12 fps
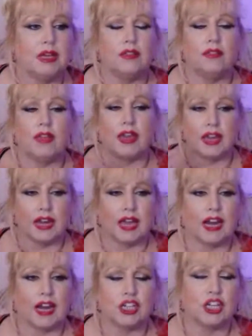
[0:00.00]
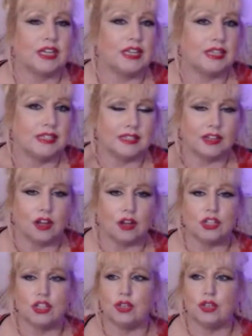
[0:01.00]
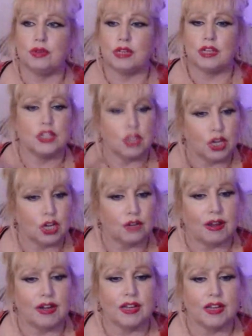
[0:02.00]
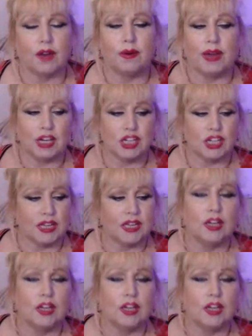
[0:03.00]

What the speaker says: they're going to actually start to turn around and go, actually,